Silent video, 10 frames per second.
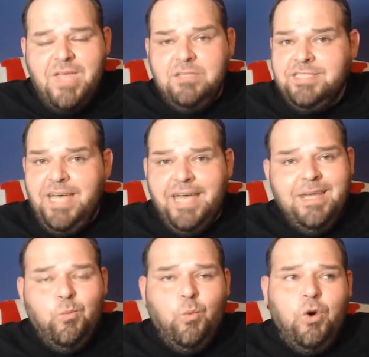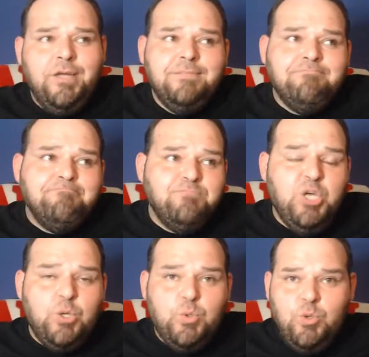Tight end one, you
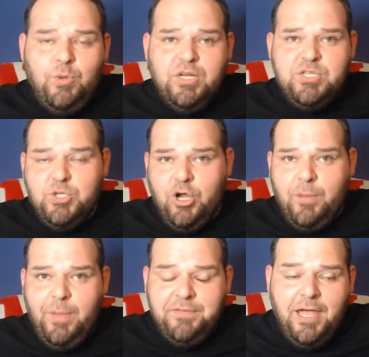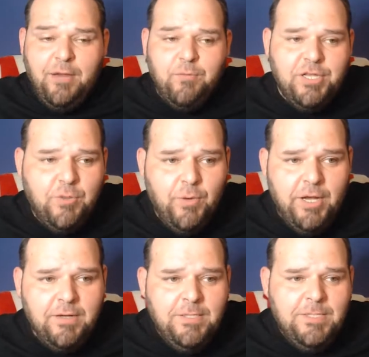know, I wanted to talk about that really
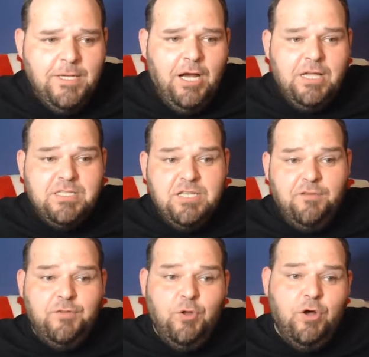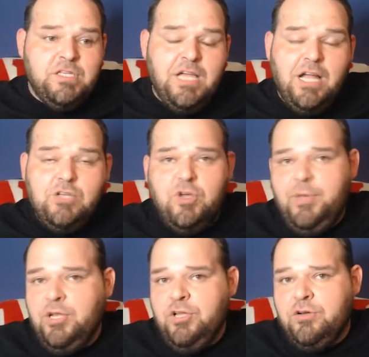quick. Tough loss, Andre
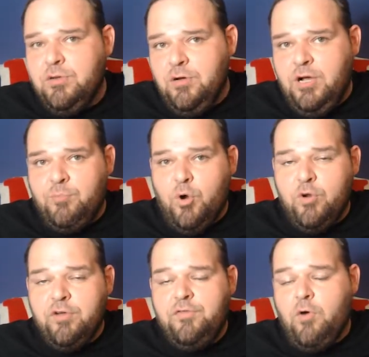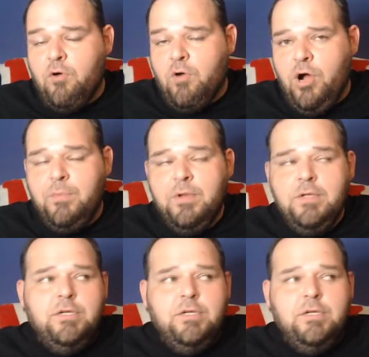Miller, broken forearm.